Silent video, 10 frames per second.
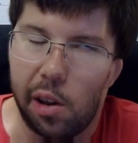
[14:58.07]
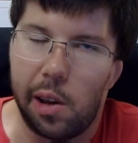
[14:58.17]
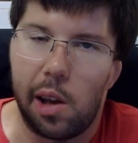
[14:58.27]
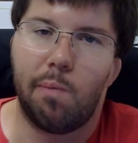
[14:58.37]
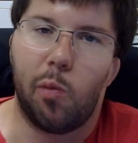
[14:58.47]

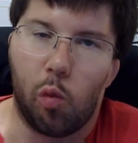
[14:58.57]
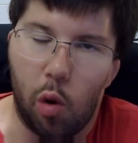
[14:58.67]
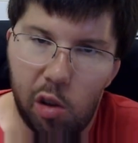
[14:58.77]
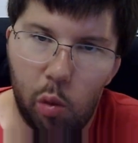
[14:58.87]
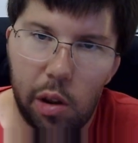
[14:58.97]
bringing in
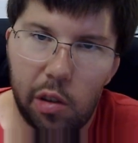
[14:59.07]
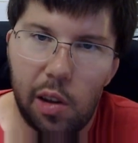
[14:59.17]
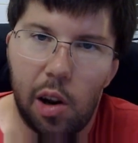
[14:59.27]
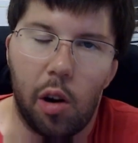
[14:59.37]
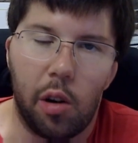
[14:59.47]
Russell
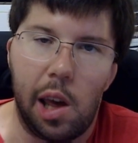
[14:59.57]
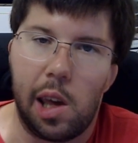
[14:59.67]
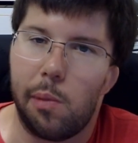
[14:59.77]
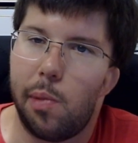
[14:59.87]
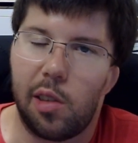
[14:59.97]
Wilson on
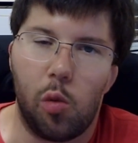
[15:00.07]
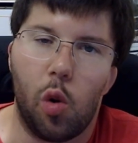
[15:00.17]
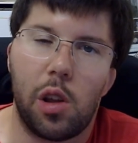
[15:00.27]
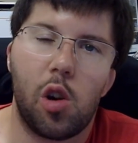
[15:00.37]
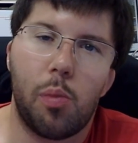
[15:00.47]
a basically
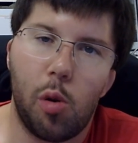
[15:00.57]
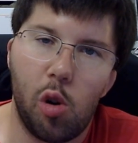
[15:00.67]
one-year